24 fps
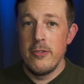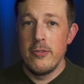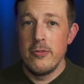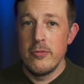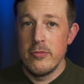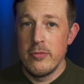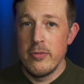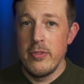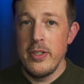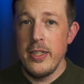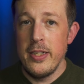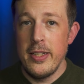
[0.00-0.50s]

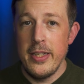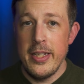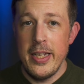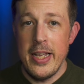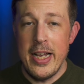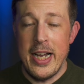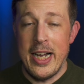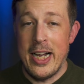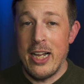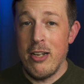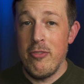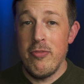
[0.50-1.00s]
Really,
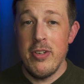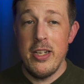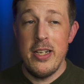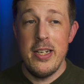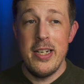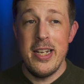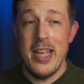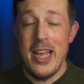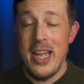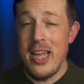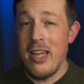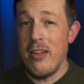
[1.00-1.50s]
I
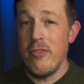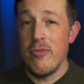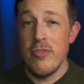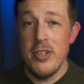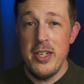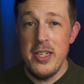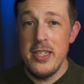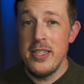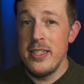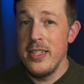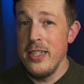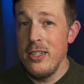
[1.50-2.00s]
read
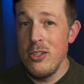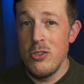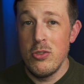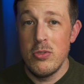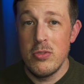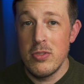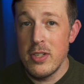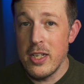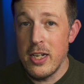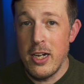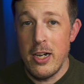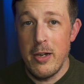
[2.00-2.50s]
every single
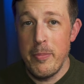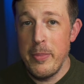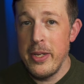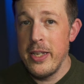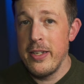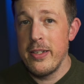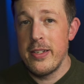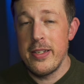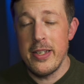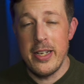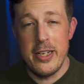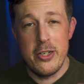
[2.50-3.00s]

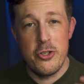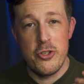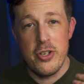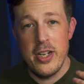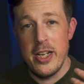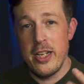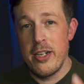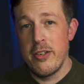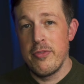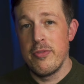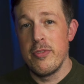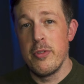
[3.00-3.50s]
comment. I try
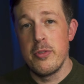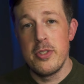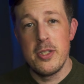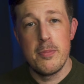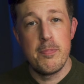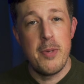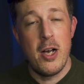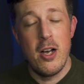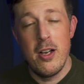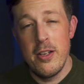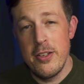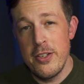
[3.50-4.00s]
to
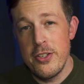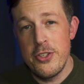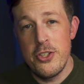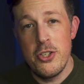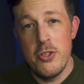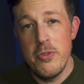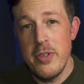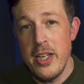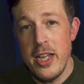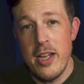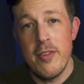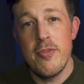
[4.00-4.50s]
respond
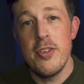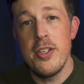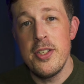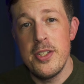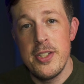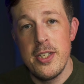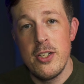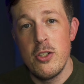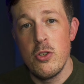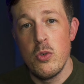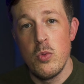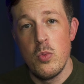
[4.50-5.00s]
to every
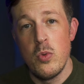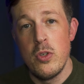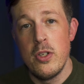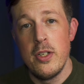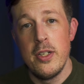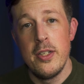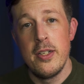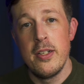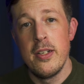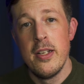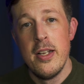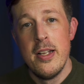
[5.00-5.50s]
single
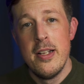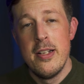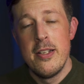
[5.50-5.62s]
one.